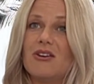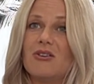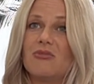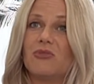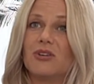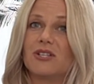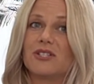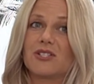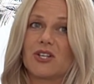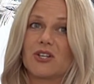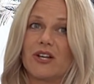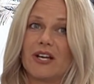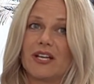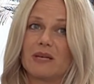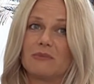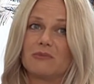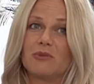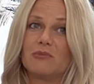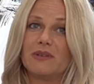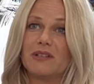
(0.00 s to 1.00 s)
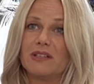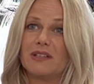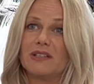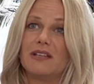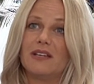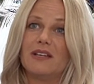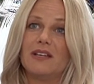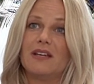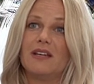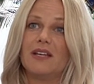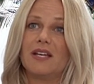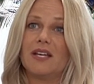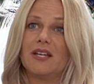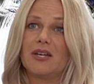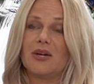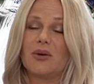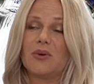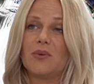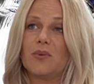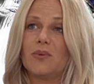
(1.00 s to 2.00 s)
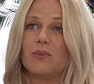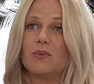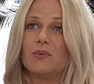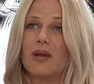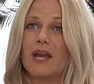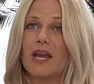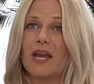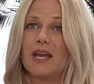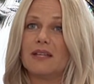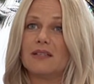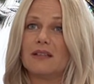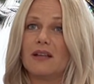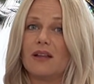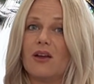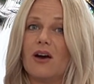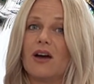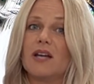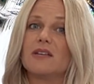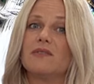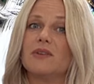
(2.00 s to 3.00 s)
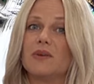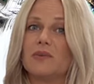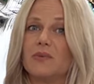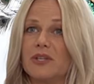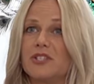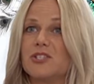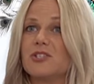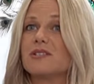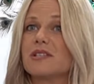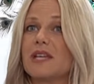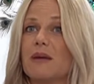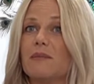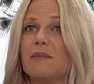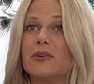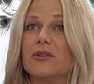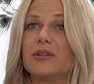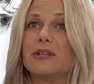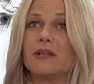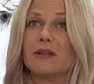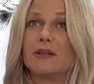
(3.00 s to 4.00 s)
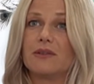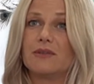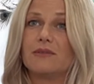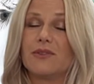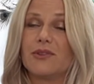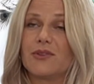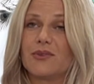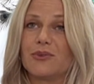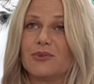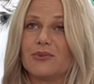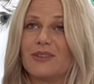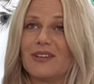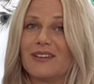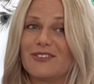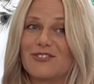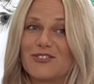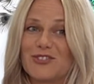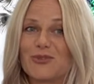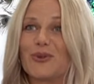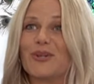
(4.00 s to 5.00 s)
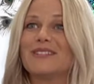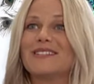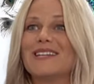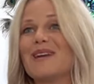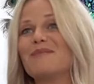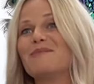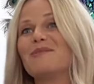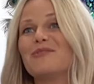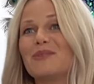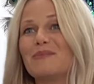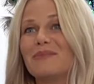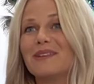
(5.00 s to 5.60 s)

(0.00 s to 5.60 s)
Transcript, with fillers: What's creating mobility? You know, and a lot of it we just kept learning through the short time of the